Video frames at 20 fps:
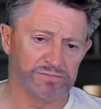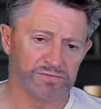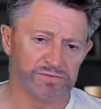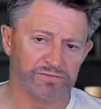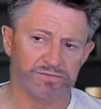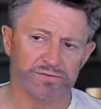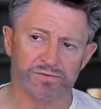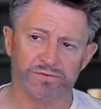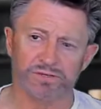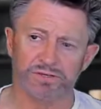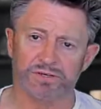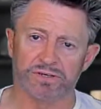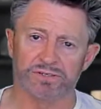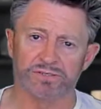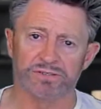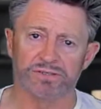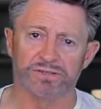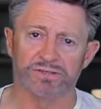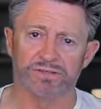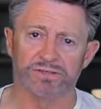diffusing
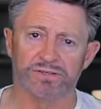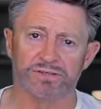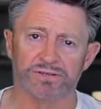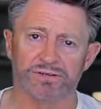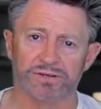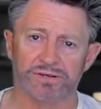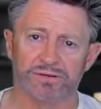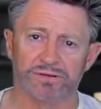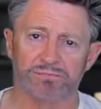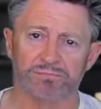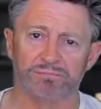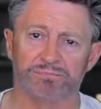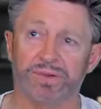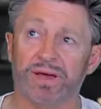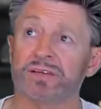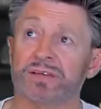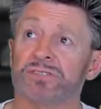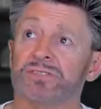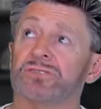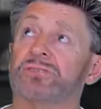onto the
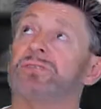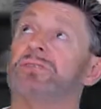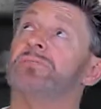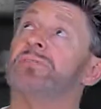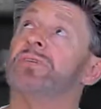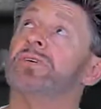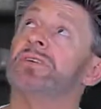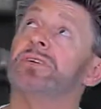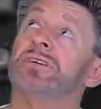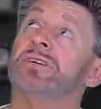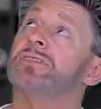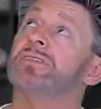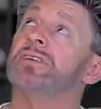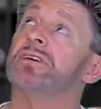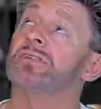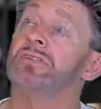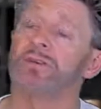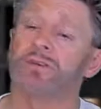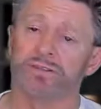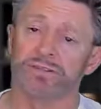back screen, but it's
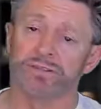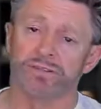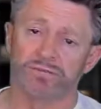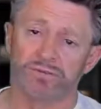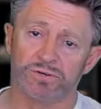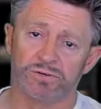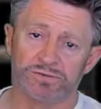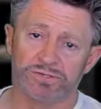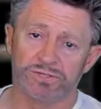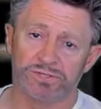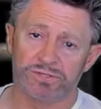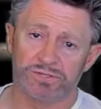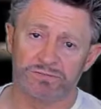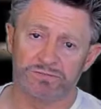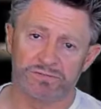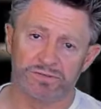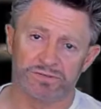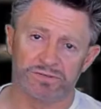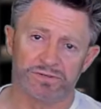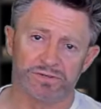not on at the moment.
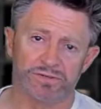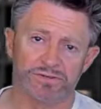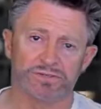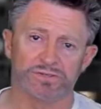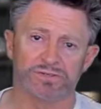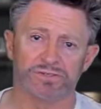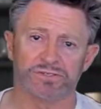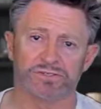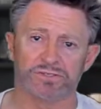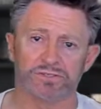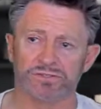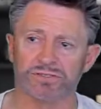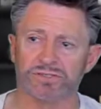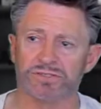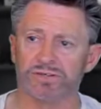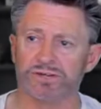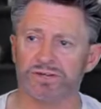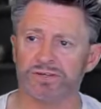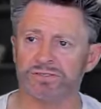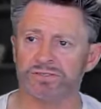I'm literally just
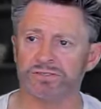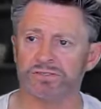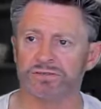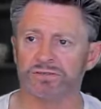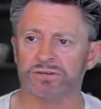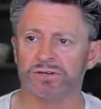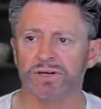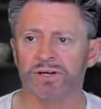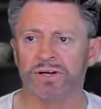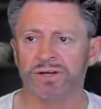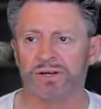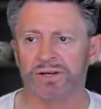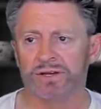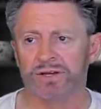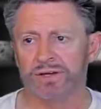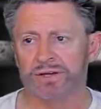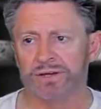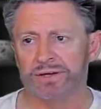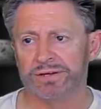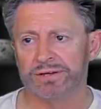using light. So
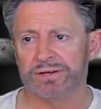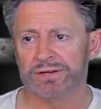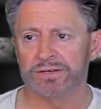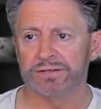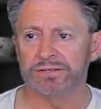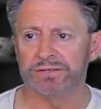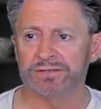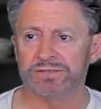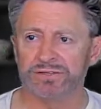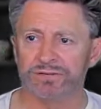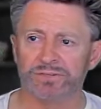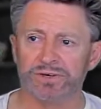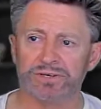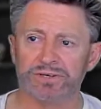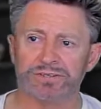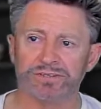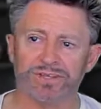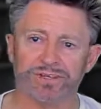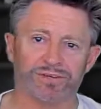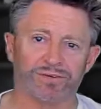yeah, some
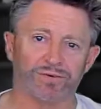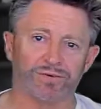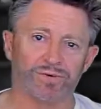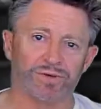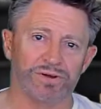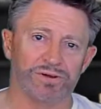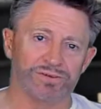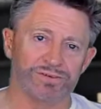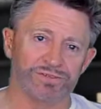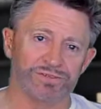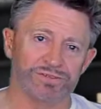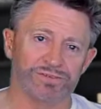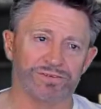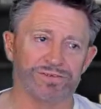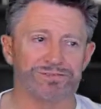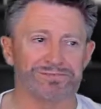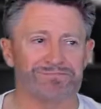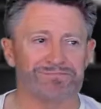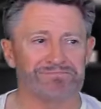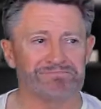might think the quality is
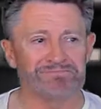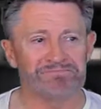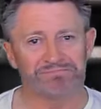good.